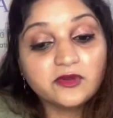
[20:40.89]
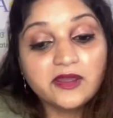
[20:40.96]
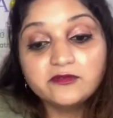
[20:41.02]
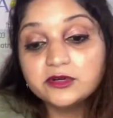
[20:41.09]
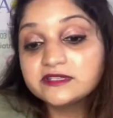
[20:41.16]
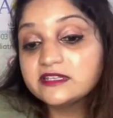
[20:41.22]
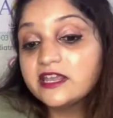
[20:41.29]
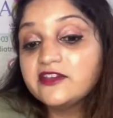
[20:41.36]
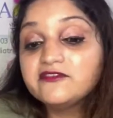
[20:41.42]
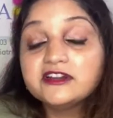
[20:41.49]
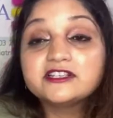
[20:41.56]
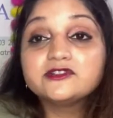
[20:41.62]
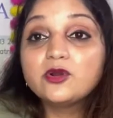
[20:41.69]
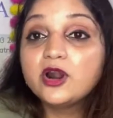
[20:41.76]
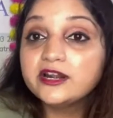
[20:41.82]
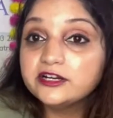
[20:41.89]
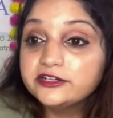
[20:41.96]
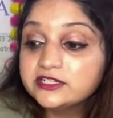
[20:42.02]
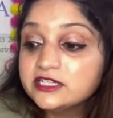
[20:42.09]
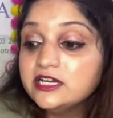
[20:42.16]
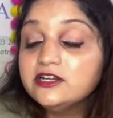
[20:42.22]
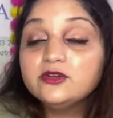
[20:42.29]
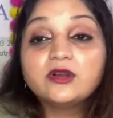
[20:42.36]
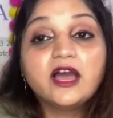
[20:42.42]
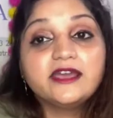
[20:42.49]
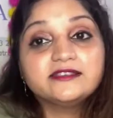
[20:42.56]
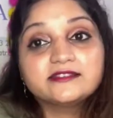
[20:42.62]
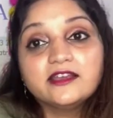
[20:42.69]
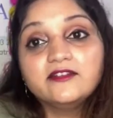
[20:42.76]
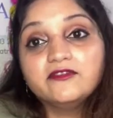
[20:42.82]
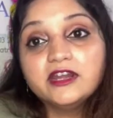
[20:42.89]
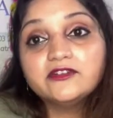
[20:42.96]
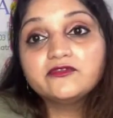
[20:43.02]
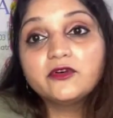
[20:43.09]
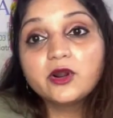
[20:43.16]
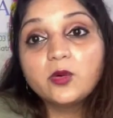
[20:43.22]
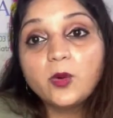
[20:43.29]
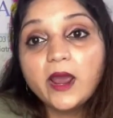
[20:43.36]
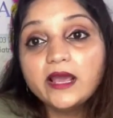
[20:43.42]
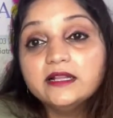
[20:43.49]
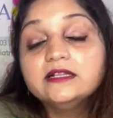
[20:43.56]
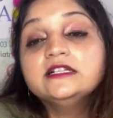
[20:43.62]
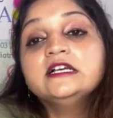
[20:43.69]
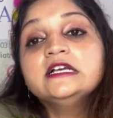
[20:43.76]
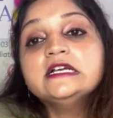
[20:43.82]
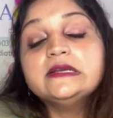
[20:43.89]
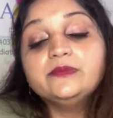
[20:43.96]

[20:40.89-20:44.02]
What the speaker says: So I would say if it's not urgent, you guys can wait for a while.